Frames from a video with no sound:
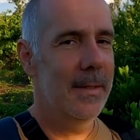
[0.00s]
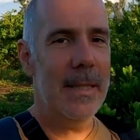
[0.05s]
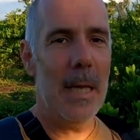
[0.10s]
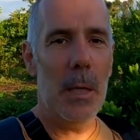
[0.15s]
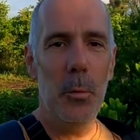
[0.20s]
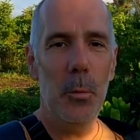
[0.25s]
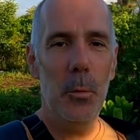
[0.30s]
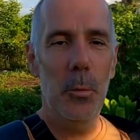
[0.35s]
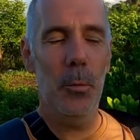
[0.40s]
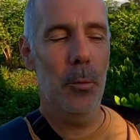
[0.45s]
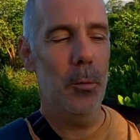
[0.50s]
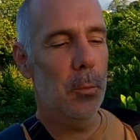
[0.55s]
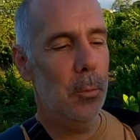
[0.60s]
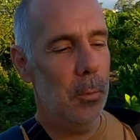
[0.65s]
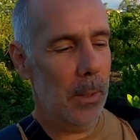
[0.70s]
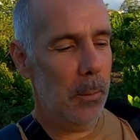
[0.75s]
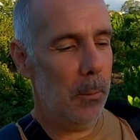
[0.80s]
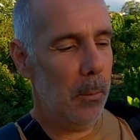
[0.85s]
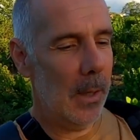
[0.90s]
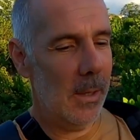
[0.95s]
Salut!
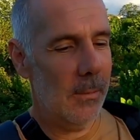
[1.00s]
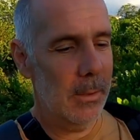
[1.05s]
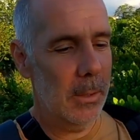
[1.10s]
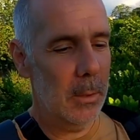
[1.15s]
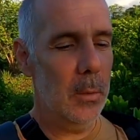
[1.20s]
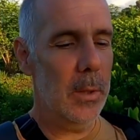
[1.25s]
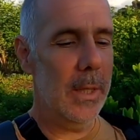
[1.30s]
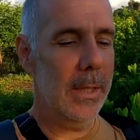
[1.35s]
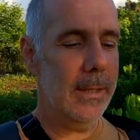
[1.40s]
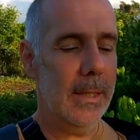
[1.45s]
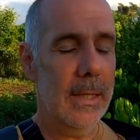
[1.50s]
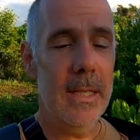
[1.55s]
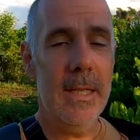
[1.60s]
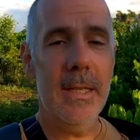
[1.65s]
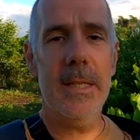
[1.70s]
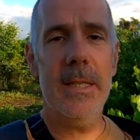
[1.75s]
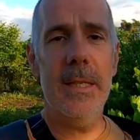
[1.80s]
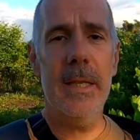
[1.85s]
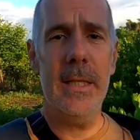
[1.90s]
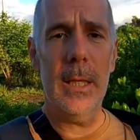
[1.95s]
Today we have a look at a
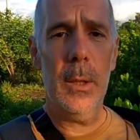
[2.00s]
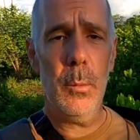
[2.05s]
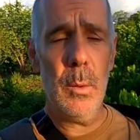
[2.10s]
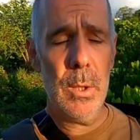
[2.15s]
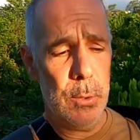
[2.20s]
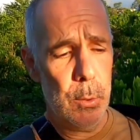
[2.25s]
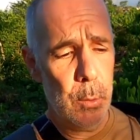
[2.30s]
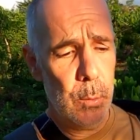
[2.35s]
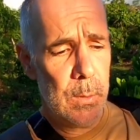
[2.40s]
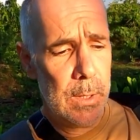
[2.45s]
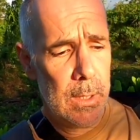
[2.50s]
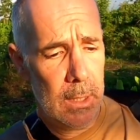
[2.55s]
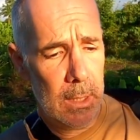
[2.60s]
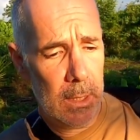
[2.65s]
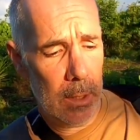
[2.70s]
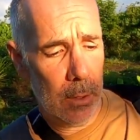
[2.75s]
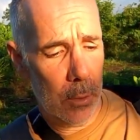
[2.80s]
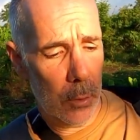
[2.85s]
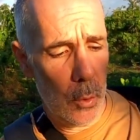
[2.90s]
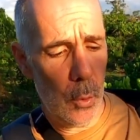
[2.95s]
lens that I was
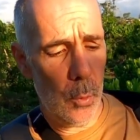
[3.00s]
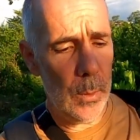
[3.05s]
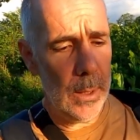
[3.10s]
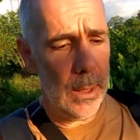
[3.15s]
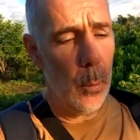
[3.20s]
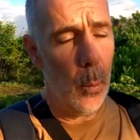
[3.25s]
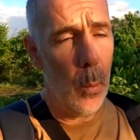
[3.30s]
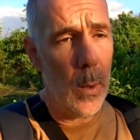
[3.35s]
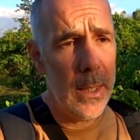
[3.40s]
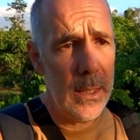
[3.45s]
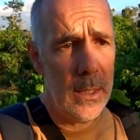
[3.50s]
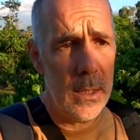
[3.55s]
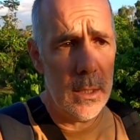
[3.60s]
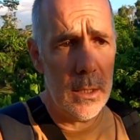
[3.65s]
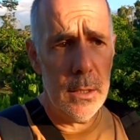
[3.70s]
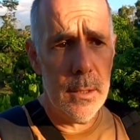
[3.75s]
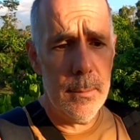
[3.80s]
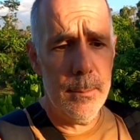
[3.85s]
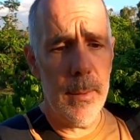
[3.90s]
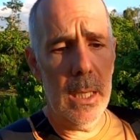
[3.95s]
using during 1
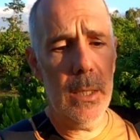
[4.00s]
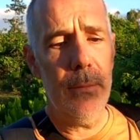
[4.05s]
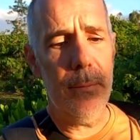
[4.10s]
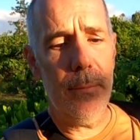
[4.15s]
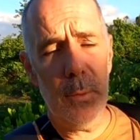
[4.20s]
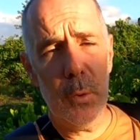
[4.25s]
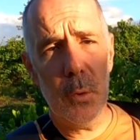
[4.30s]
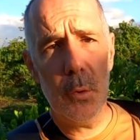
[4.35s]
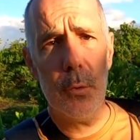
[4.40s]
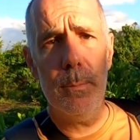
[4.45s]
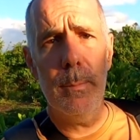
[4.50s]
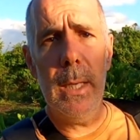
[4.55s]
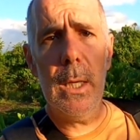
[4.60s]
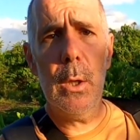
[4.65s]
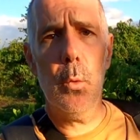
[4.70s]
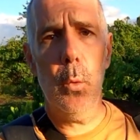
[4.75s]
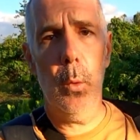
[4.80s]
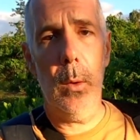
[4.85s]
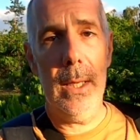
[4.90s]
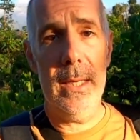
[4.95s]
year, my first
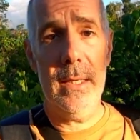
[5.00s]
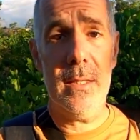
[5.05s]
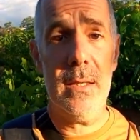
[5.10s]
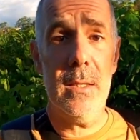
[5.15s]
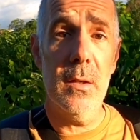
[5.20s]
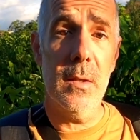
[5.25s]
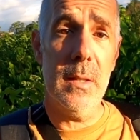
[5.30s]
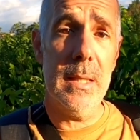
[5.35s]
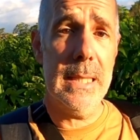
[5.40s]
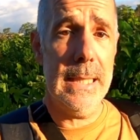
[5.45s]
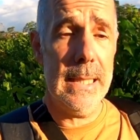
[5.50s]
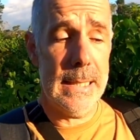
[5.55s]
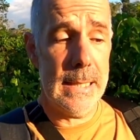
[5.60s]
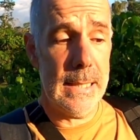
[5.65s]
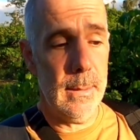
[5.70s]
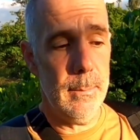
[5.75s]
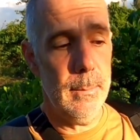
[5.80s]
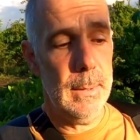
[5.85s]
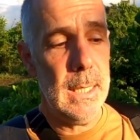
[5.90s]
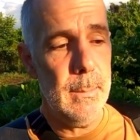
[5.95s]
macro lens, the
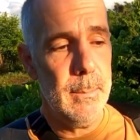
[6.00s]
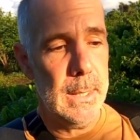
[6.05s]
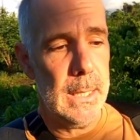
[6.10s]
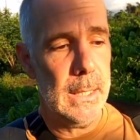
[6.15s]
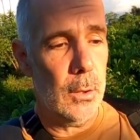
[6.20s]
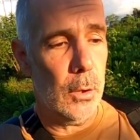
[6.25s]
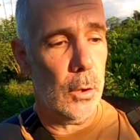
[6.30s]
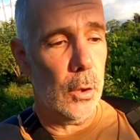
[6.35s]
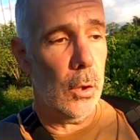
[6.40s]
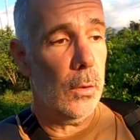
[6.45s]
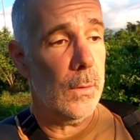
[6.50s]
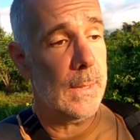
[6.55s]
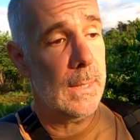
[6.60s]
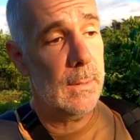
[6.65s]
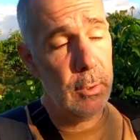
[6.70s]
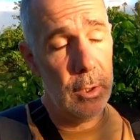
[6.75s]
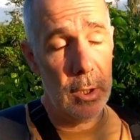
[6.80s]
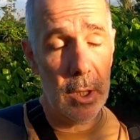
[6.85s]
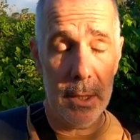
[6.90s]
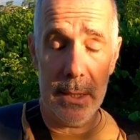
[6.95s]
60mm
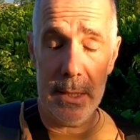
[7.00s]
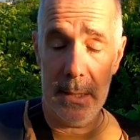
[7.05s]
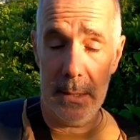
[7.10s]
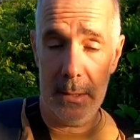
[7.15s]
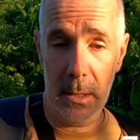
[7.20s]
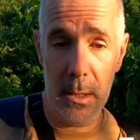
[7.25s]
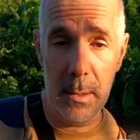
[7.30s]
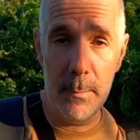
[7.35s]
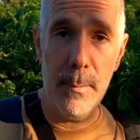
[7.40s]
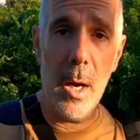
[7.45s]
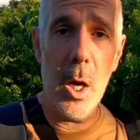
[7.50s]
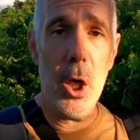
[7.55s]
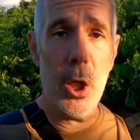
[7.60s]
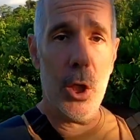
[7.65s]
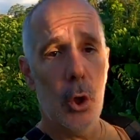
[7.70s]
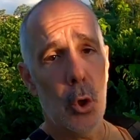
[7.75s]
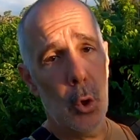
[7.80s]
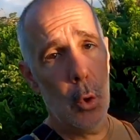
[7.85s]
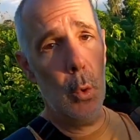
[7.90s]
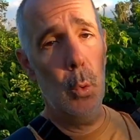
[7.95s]
7ARTISAN Mark
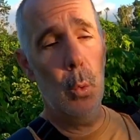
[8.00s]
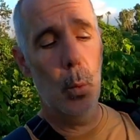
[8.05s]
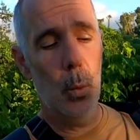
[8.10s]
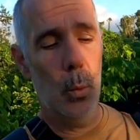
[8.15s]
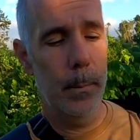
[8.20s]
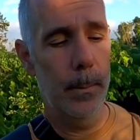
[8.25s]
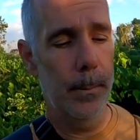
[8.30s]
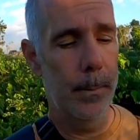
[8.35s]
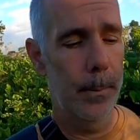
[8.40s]
II.